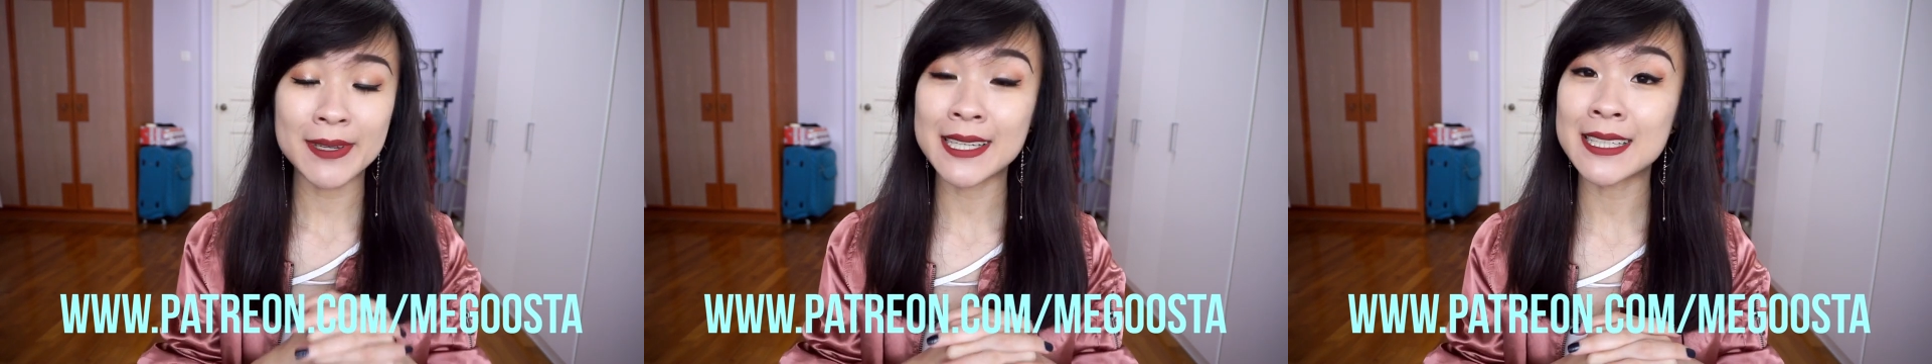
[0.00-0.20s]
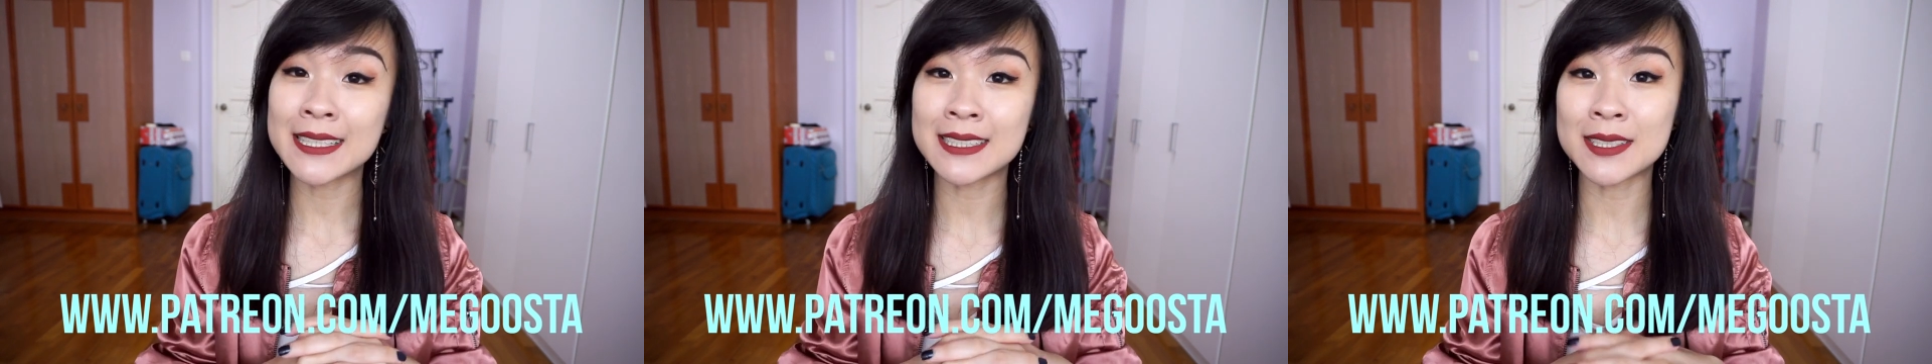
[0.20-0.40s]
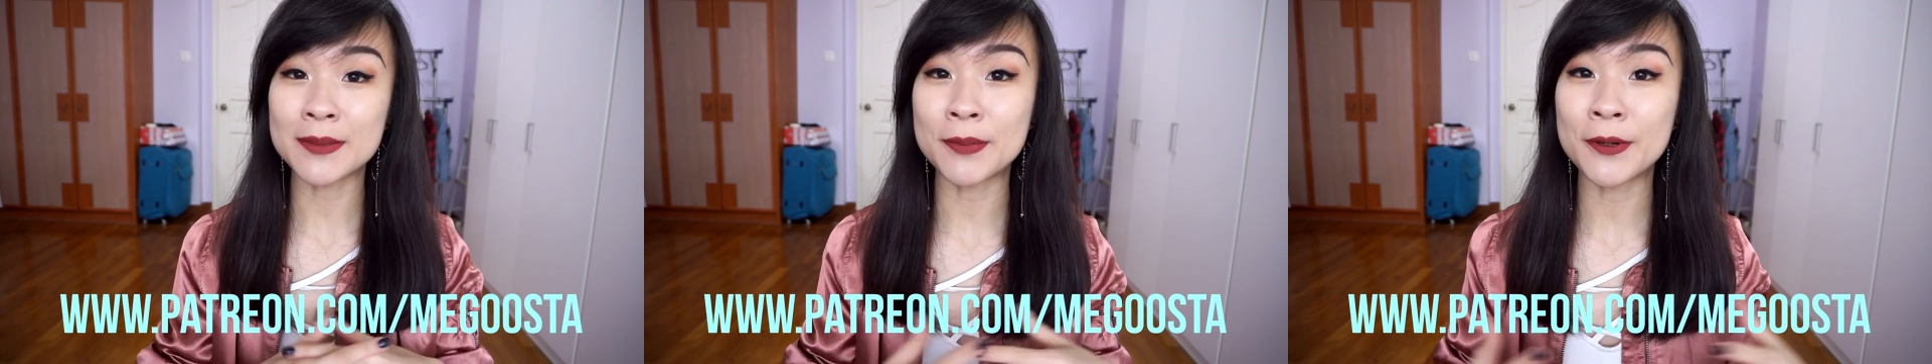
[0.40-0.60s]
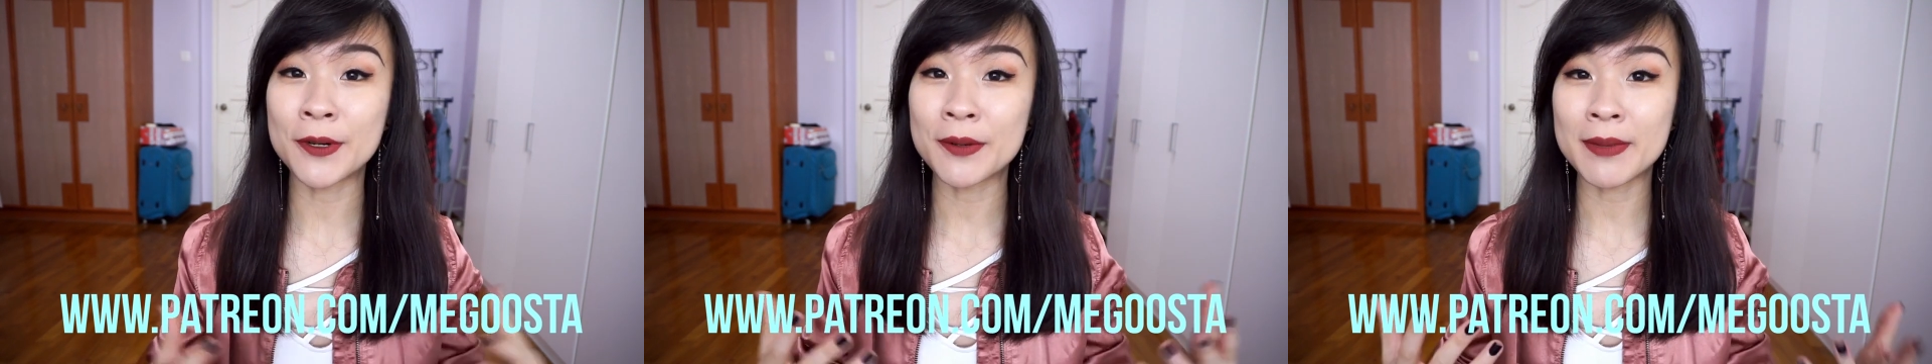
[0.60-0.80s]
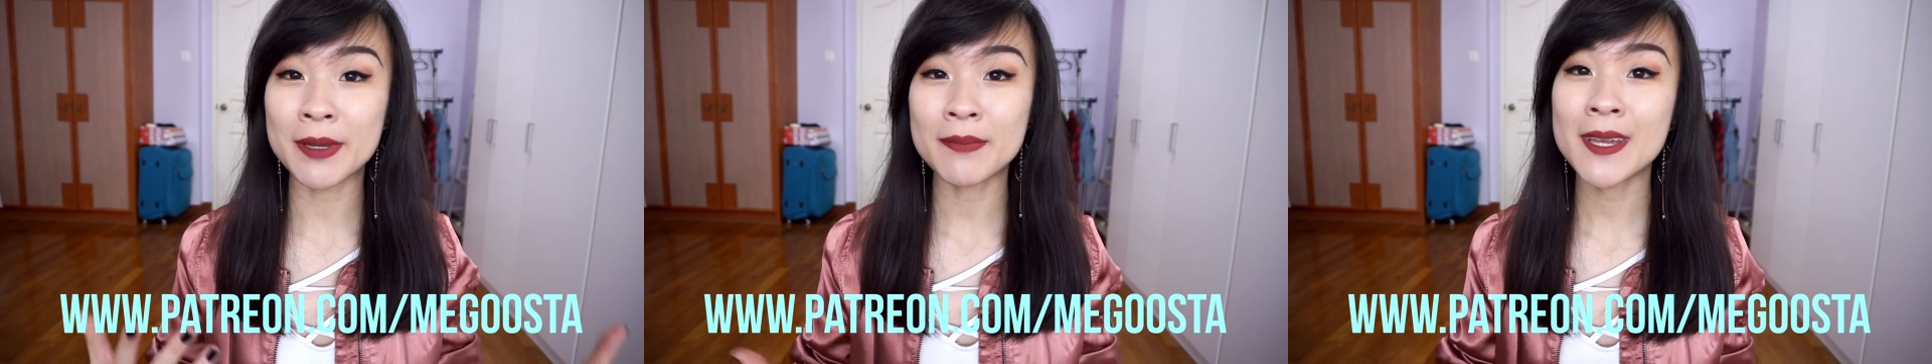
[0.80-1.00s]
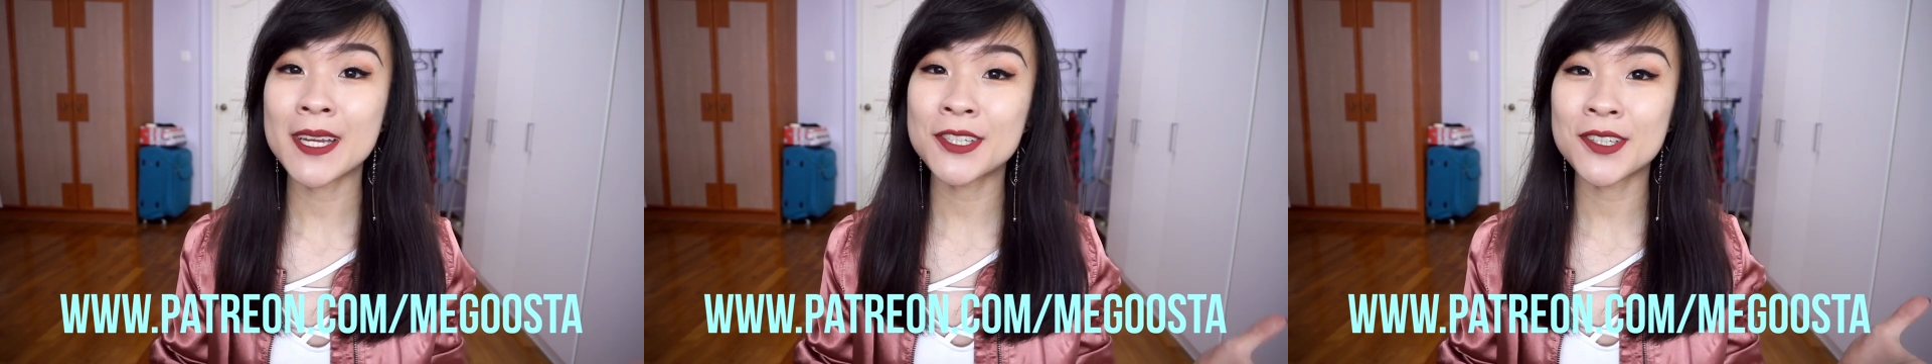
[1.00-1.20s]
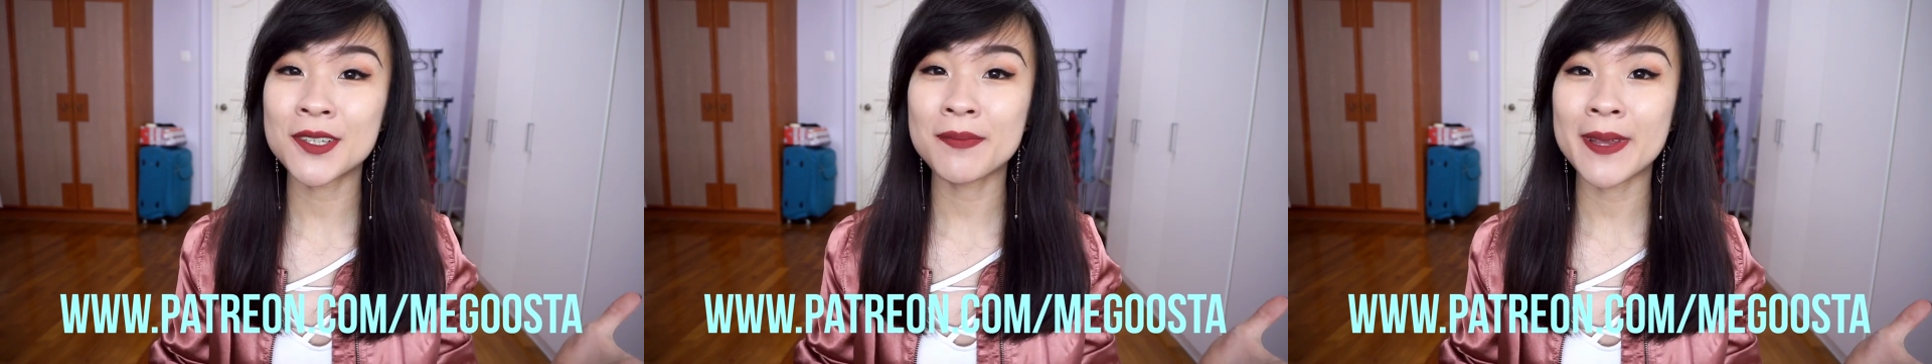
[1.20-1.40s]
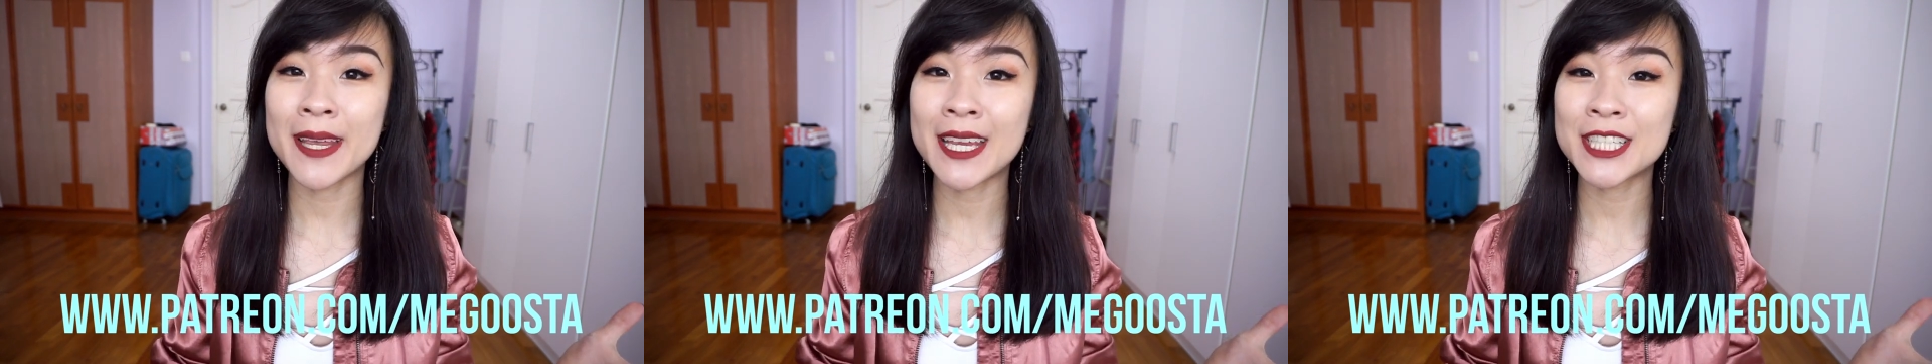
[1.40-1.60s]
please support my
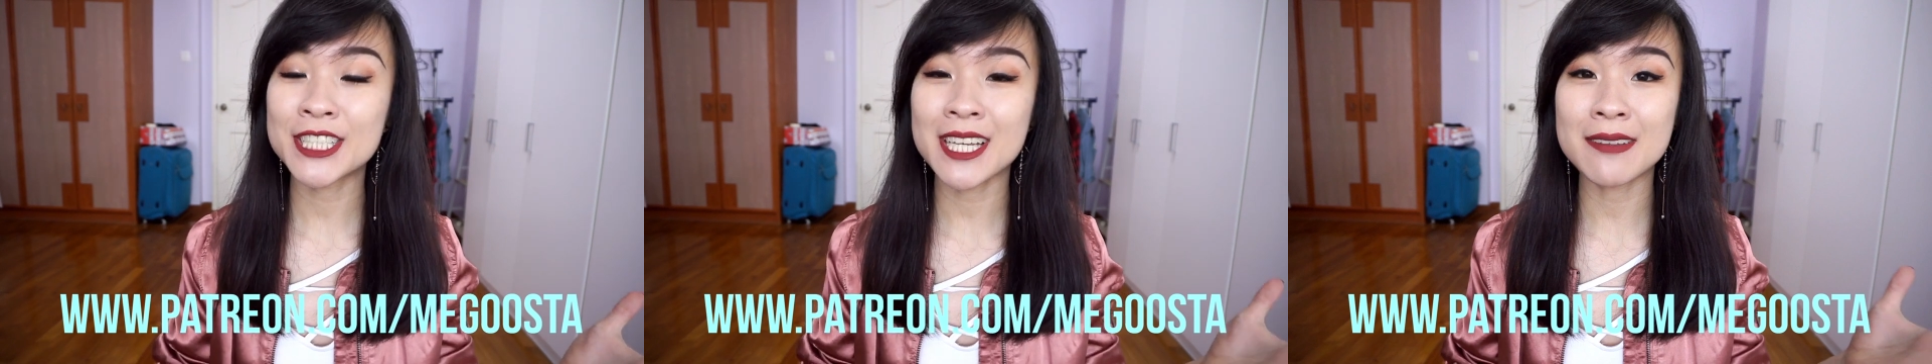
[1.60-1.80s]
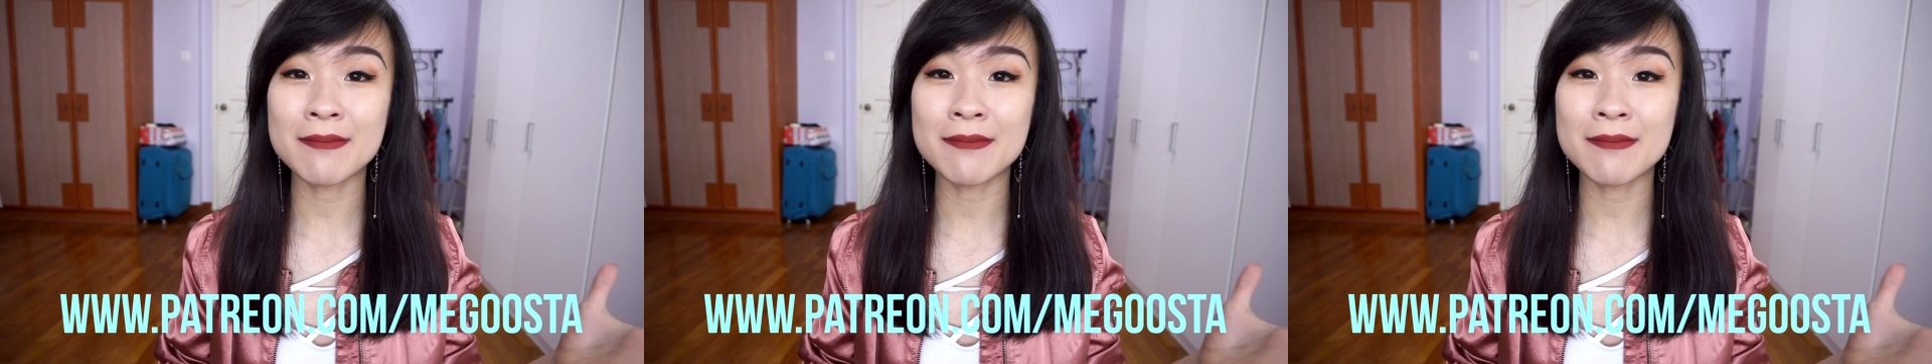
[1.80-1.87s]
Patreon page